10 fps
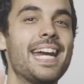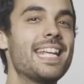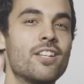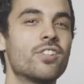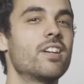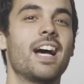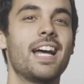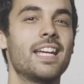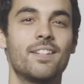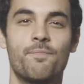is your
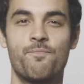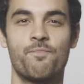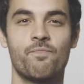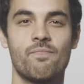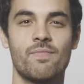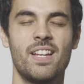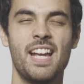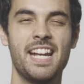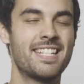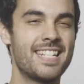night.
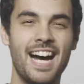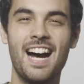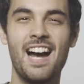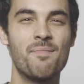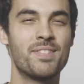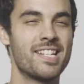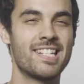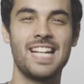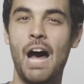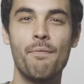It's time to
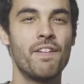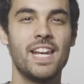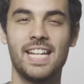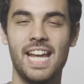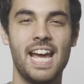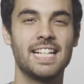stop fitting in.